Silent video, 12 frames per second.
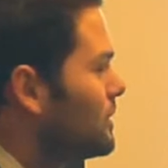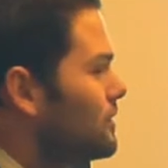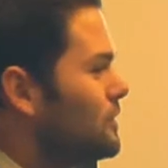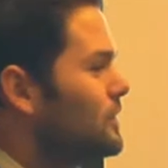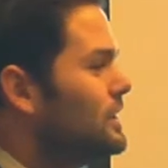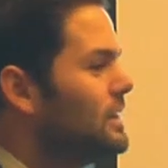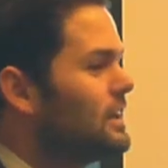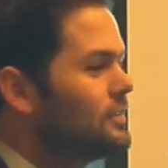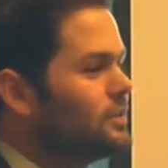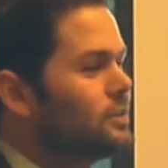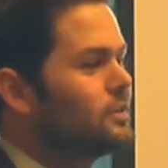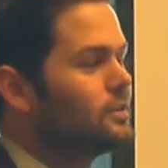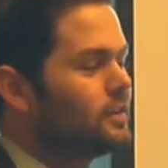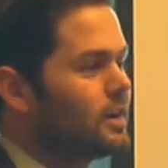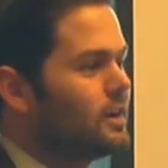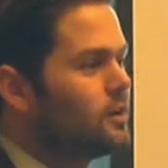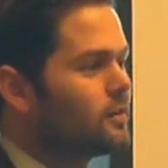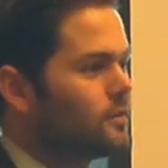to really give you
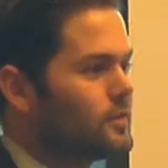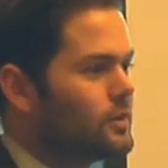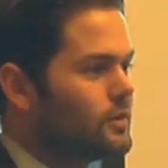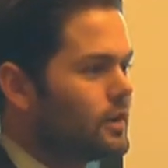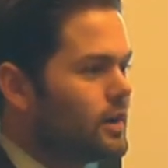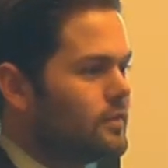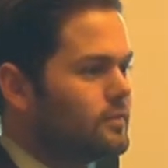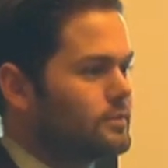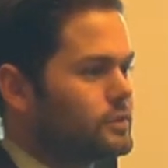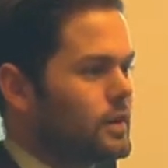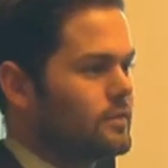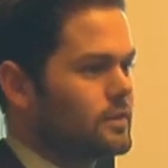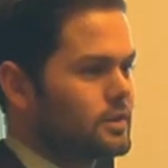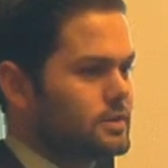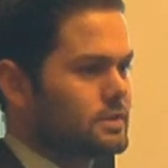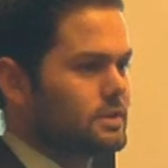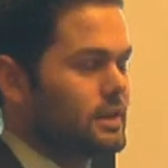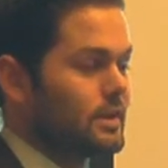an overview of
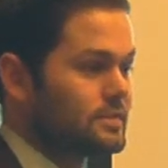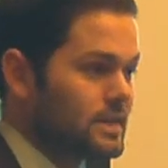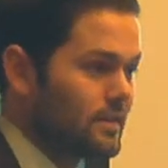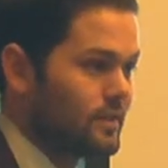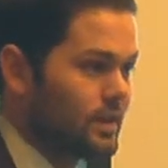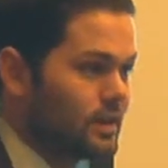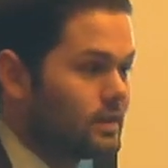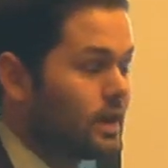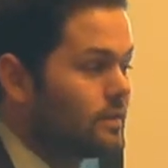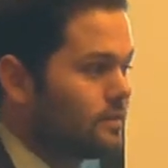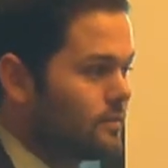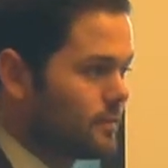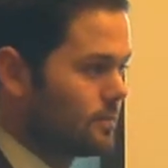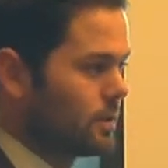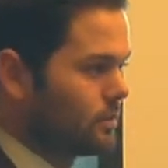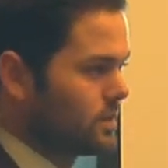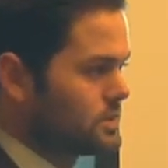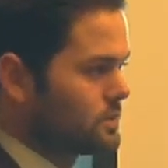Trevor's life-saving and
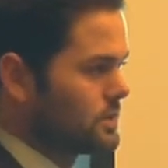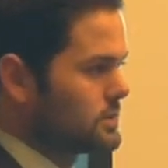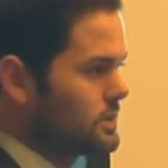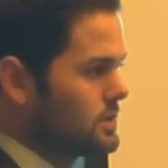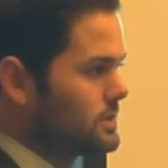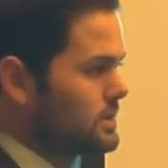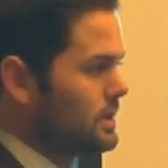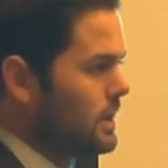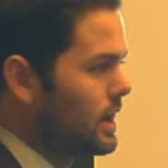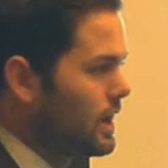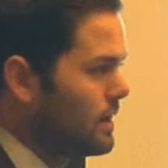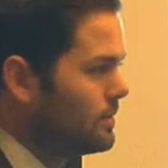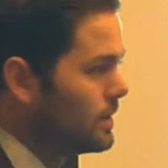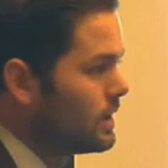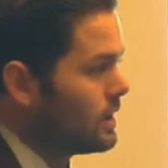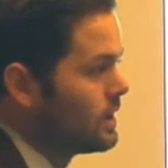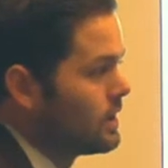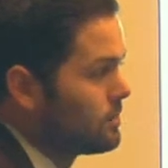life-affirming resources.
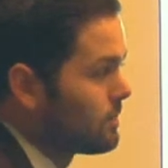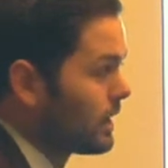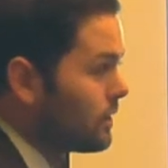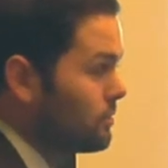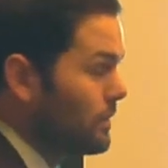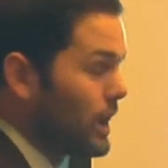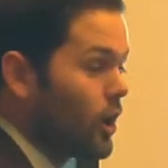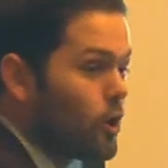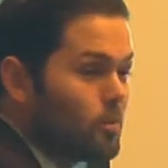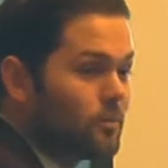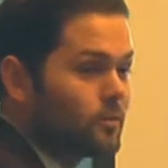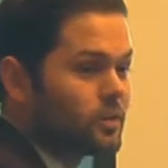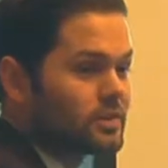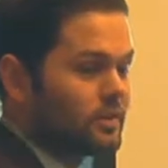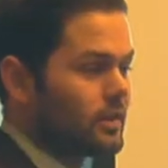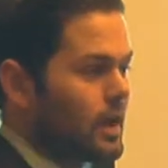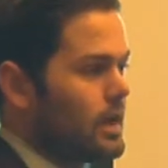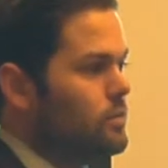My hope for
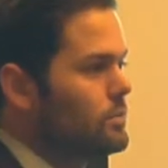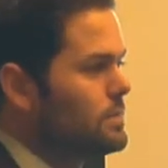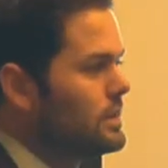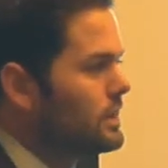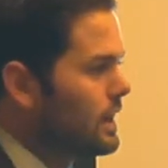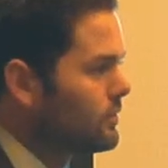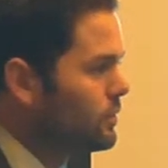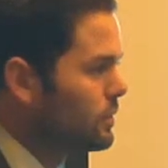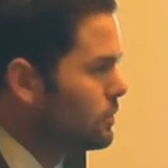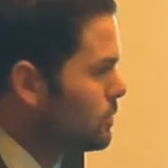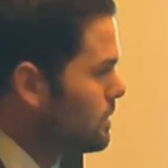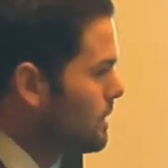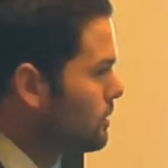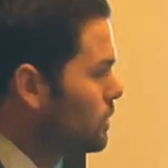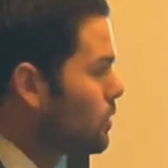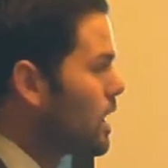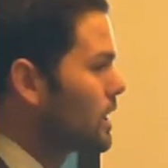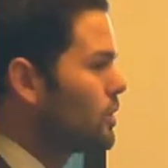today would be that everyone would be able to
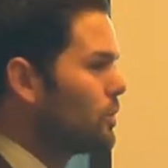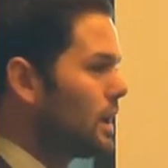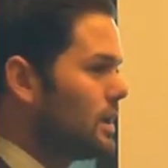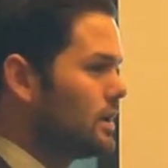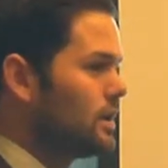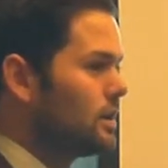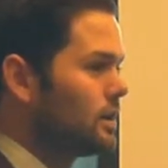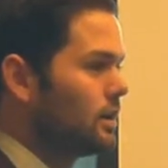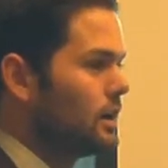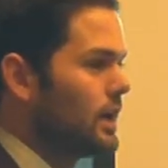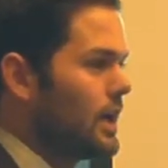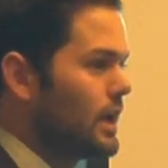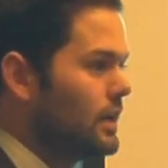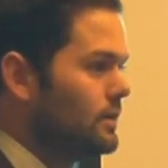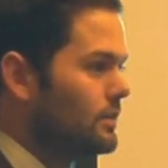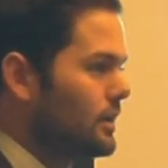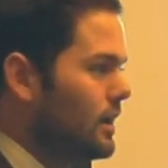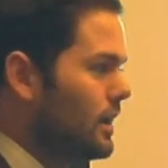walk away here
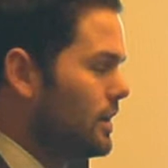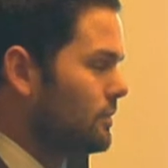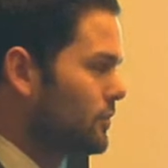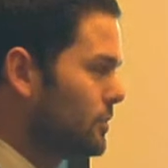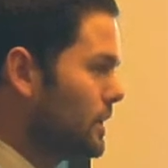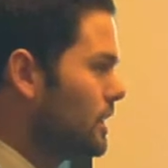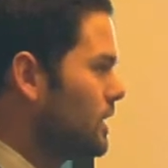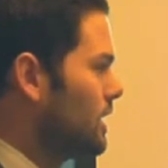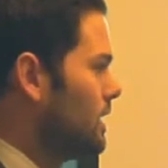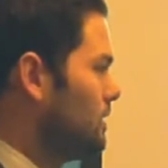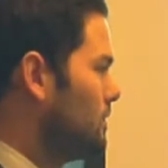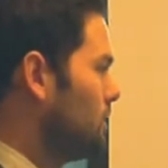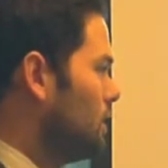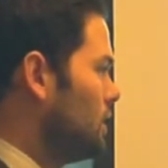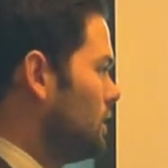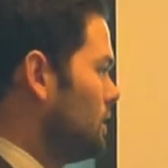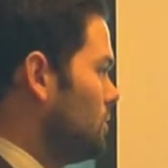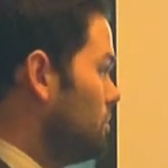and from here and
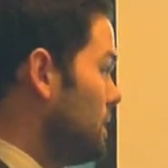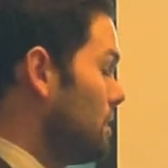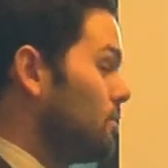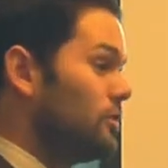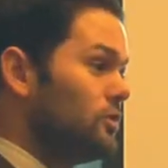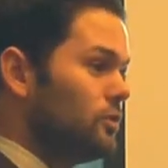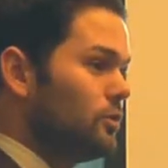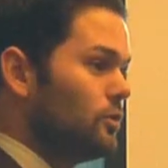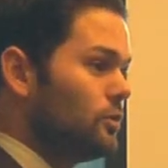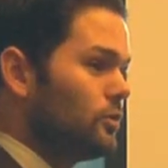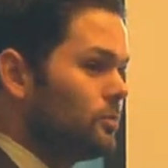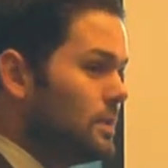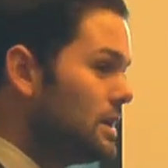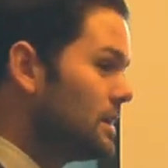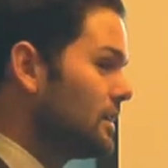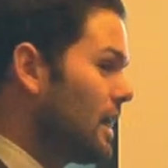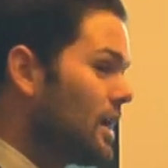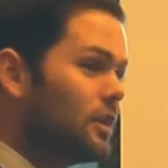be able to
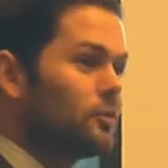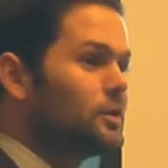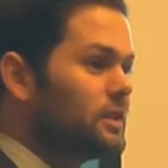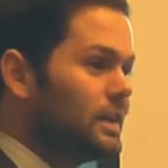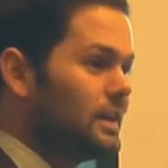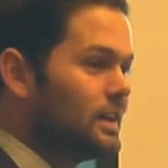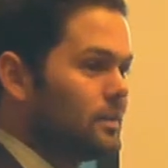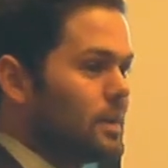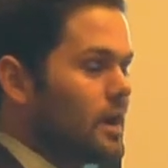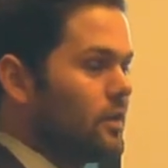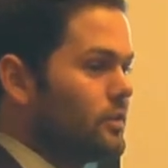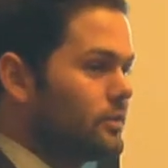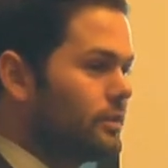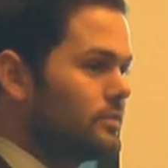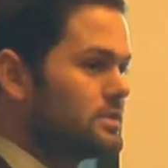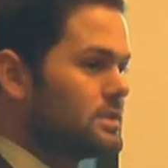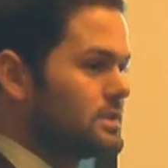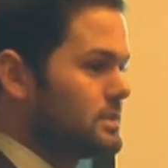speak eloquently about the
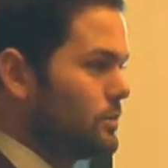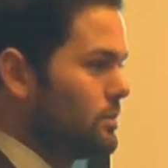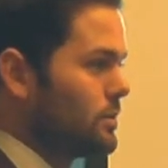services that we